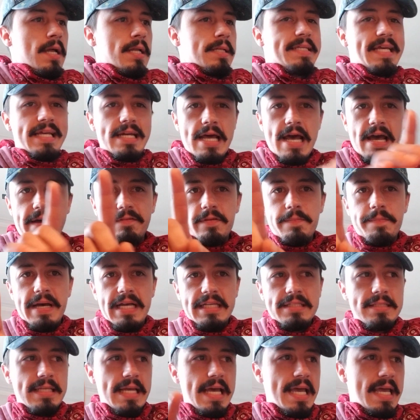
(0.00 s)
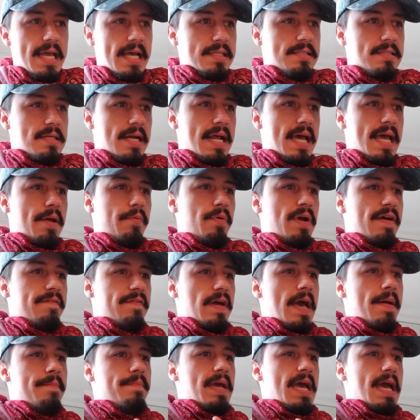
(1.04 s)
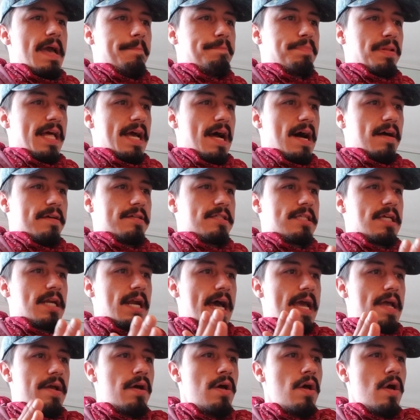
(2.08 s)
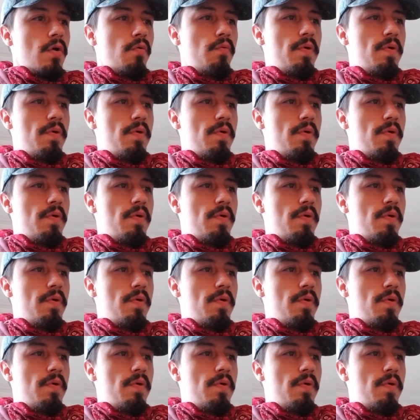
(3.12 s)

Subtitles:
Didn't have the best day yesterday. We have NBA playoffs tonight.